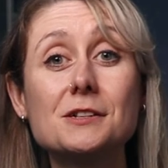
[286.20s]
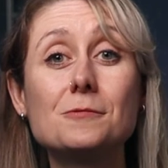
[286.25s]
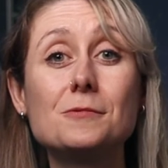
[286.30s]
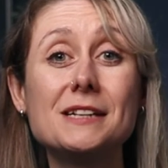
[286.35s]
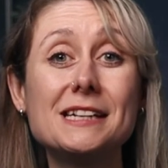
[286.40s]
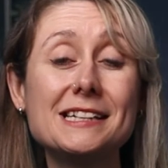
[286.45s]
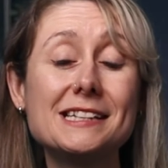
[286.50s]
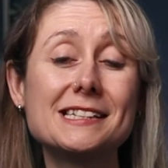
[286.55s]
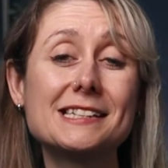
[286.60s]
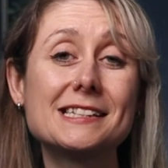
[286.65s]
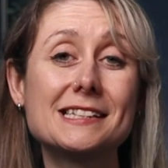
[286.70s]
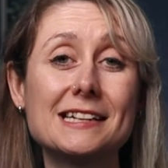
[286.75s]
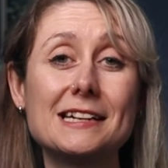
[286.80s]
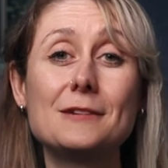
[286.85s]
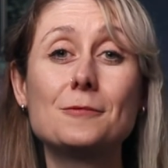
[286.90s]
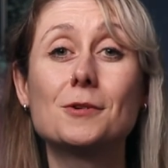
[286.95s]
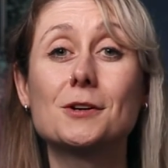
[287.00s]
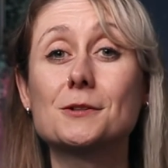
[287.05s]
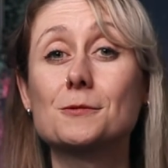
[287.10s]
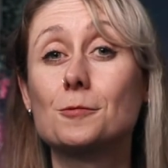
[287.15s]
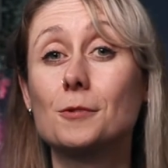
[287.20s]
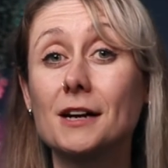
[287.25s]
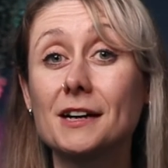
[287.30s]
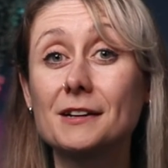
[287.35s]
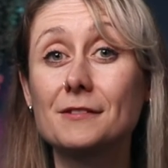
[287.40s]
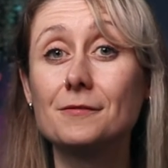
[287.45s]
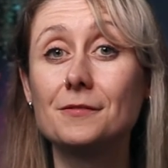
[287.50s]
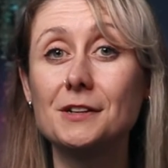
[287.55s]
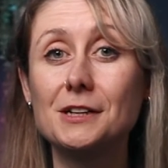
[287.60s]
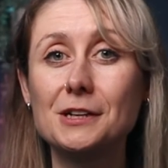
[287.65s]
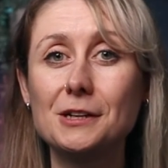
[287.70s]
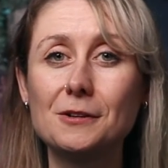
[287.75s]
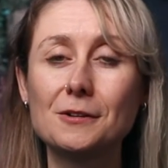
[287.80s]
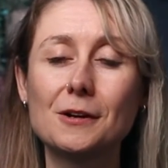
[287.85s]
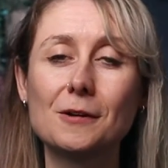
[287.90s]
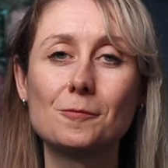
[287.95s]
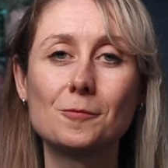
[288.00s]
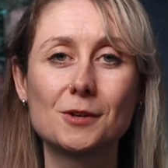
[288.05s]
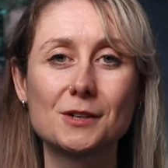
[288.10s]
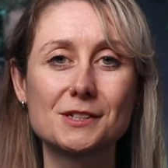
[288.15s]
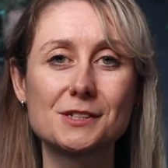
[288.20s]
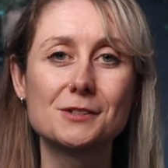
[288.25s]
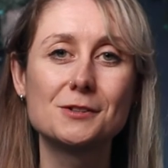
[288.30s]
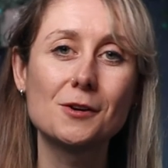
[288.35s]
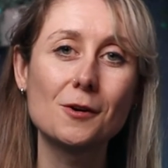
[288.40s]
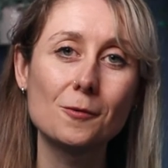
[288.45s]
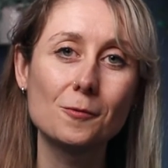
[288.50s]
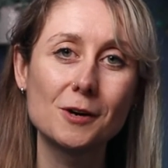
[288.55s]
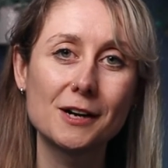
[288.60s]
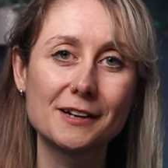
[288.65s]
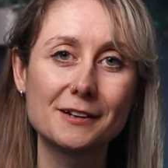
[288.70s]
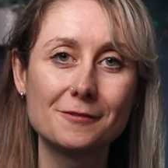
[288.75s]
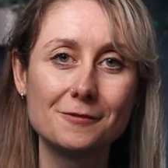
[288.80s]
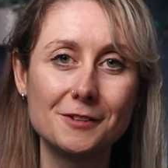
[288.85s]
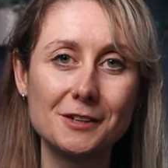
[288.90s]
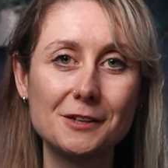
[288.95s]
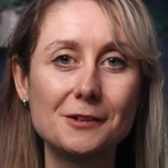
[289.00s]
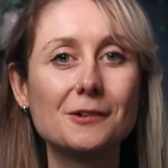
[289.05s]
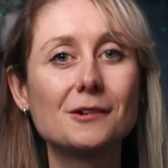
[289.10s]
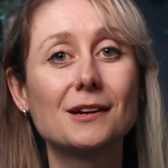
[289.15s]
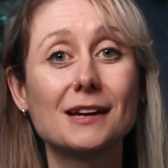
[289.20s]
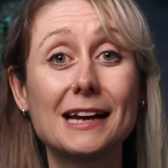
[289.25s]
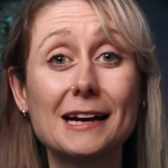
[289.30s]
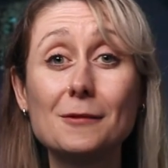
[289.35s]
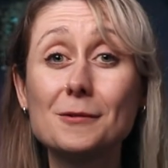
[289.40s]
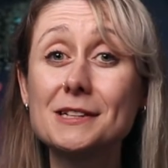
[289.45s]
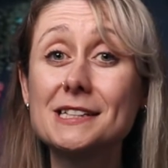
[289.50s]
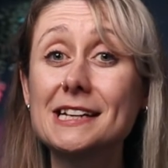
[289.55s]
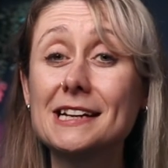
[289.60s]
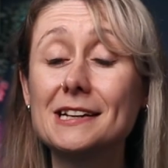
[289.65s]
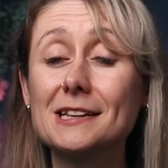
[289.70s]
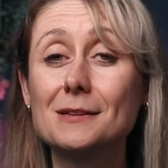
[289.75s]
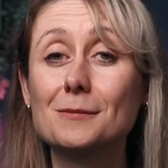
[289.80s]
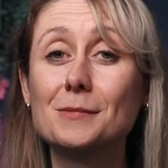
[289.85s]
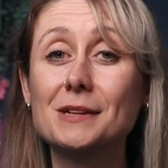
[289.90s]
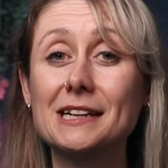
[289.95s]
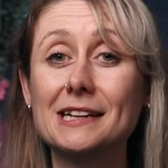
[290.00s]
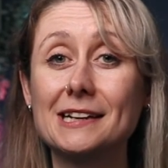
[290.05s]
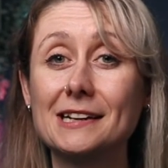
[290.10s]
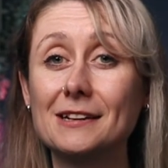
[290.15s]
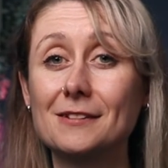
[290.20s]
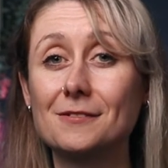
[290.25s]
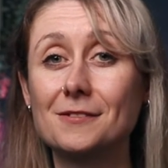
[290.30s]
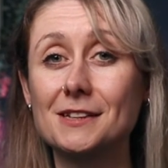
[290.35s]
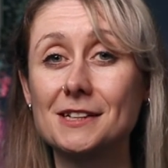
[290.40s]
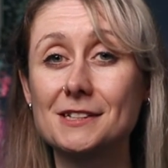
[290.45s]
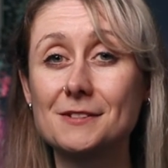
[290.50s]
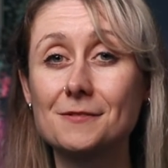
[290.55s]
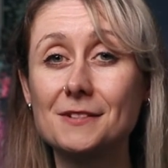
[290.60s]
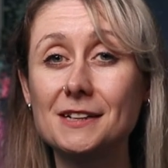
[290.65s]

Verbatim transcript: you need to see what's working for you and what's not working for you, like we said at the beginning of this